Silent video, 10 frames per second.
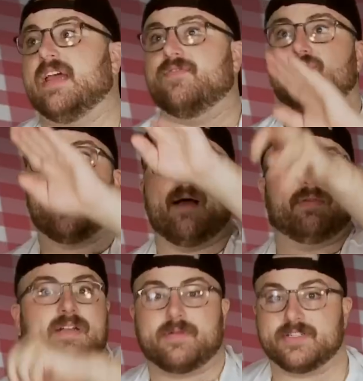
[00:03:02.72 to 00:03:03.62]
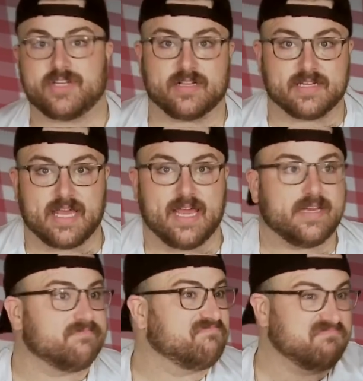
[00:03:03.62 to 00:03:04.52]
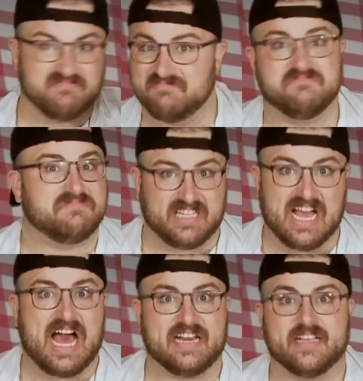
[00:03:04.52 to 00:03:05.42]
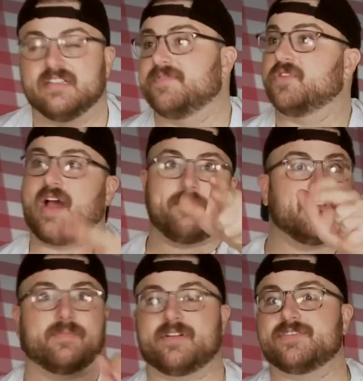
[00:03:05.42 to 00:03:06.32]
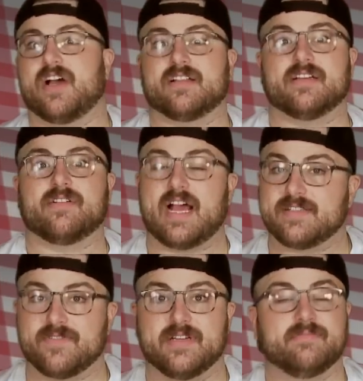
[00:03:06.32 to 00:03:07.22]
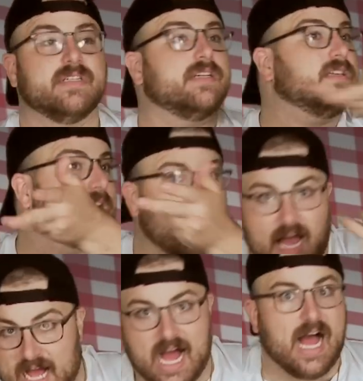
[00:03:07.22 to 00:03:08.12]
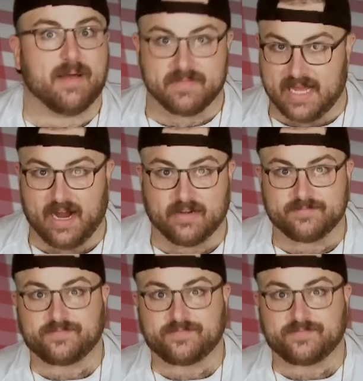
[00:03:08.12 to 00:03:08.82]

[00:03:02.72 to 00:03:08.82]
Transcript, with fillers: If you got peanut butter chocolate cake, got it. If you got peanut butter chocolate ice cream, I'm there.